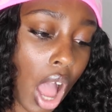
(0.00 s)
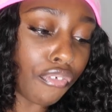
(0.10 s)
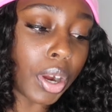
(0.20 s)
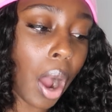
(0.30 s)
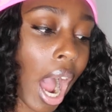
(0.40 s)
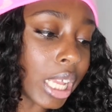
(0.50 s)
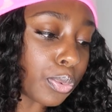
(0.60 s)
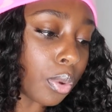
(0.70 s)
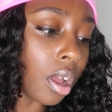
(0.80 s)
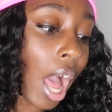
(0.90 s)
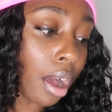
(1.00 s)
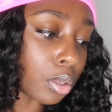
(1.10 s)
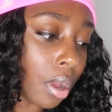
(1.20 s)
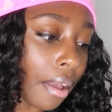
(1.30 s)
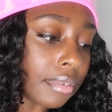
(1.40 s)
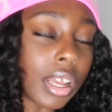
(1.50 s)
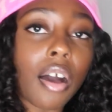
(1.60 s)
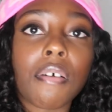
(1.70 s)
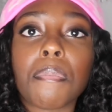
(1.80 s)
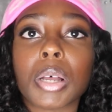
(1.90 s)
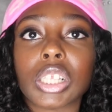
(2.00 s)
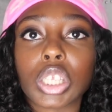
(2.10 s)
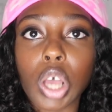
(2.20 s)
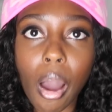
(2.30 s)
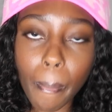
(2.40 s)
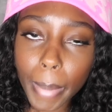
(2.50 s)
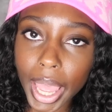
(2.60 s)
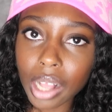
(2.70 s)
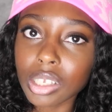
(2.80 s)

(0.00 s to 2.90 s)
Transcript: Real Housewives of Potomac.